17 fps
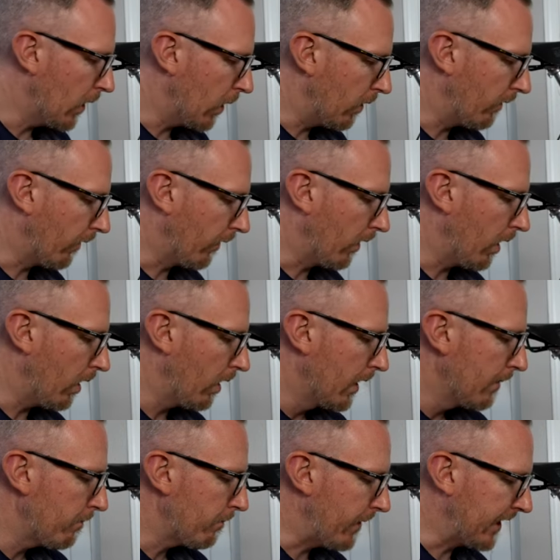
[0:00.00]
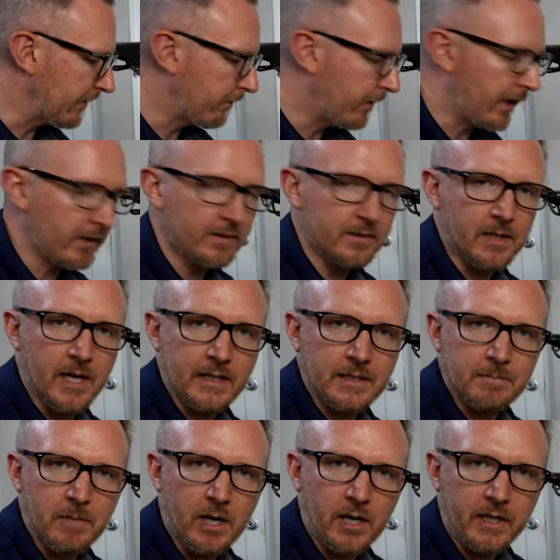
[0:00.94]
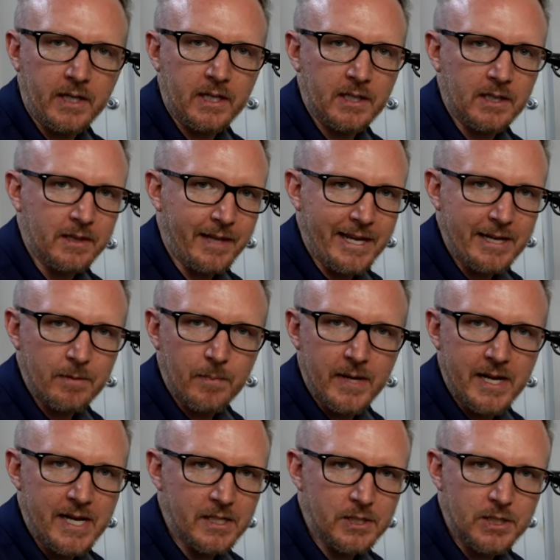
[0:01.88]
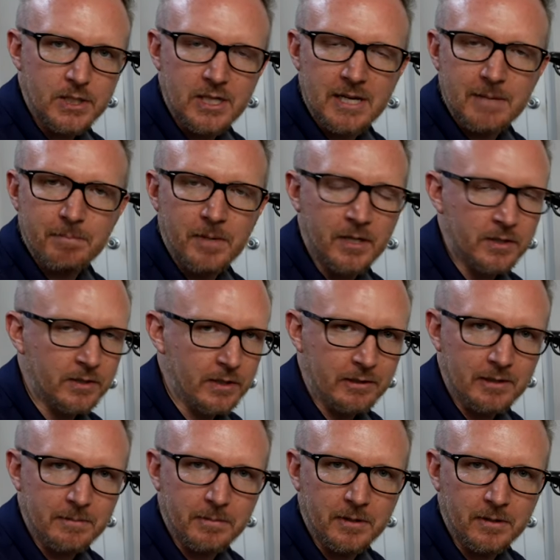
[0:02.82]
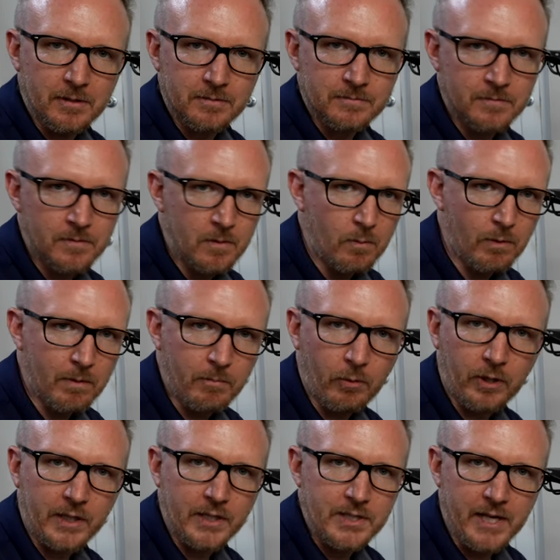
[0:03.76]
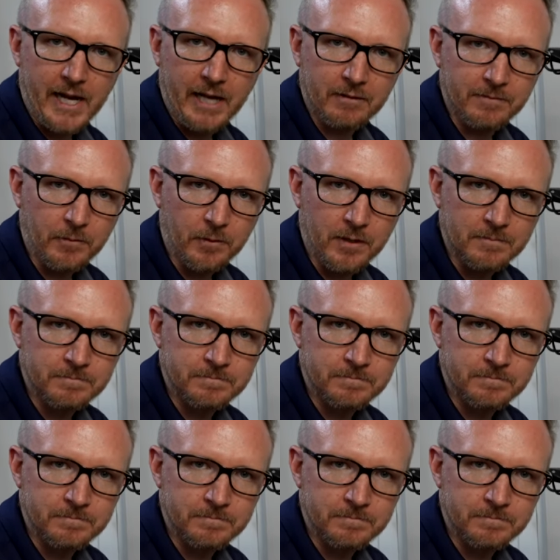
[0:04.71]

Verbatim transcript: Overall, best pedals on the market, lightweight, cheap, durable, what more could you ask for?